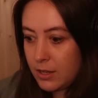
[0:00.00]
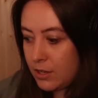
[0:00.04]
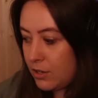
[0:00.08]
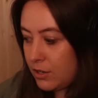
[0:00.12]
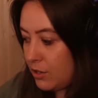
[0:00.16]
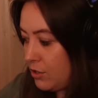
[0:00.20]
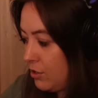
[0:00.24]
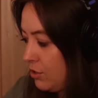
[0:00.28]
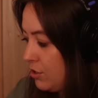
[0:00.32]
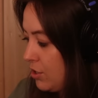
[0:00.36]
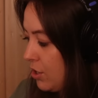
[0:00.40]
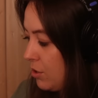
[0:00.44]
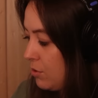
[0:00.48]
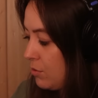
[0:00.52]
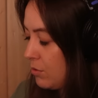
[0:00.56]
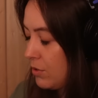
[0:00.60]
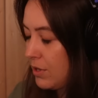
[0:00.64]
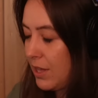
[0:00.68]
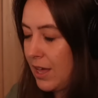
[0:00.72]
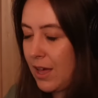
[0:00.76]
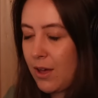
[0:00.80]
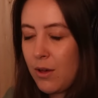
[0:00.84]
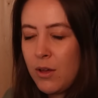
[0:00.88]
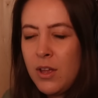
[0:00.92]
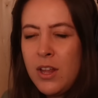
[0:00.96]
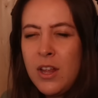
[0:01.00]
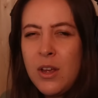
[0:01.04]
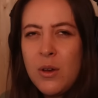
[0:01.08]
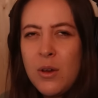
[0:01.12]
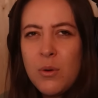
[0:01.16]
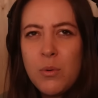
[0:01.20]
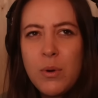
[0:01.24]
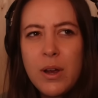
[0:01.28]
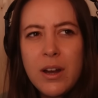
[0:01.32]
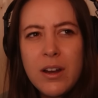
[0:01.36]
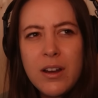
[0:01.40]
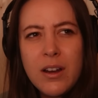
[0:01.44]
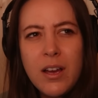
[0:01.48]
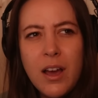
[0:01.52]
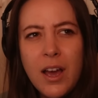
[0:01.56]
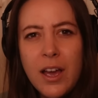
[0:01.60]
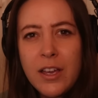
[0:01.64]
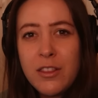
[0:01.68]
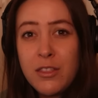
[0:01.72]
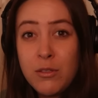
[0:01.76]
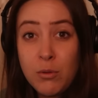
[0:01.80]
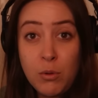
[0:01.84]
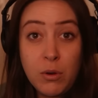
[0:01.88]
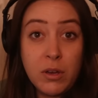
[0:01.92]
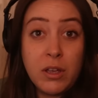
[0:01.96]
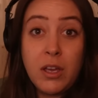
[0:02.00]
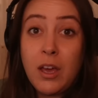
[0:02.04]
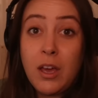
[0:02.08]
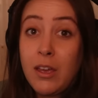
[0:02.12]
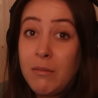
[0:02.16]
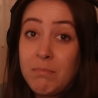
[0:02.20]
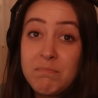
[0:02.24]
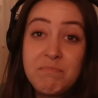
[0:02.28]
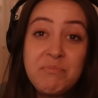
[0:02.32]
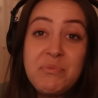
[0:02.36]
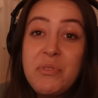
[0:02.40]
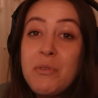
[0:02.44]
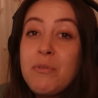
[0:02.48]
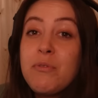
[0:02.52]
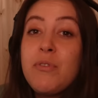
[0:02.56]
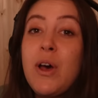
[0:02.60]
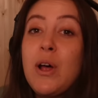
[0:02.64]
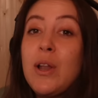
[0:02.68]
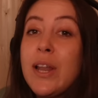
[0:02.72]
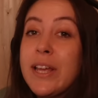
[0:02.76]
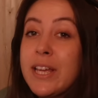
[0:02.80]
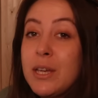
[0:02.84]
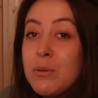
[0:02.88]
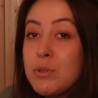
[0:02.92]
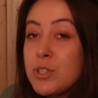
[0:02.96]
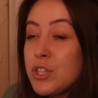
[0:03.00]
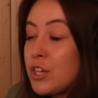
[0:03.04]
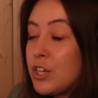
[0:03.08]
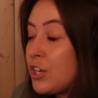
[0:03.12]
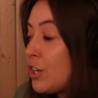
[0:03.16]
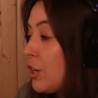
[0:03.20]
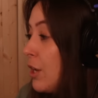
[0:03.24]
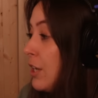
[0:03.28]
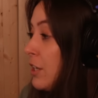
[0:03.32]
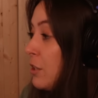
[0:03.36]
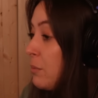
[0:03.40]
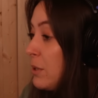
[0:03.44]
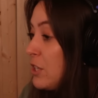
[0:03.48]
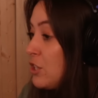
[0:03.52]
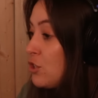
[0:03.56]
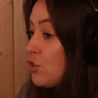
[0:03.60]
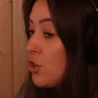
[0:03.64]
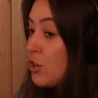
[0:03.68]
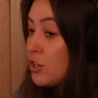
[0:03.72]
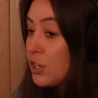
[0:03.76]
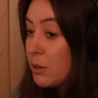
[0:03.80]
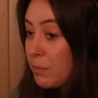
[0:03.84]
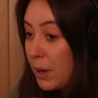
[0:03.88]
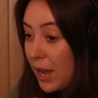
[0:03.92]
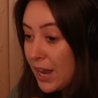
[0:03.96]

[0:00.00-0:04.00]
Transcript: note there, where I thought, I felt like it was going to go a little bit stronger,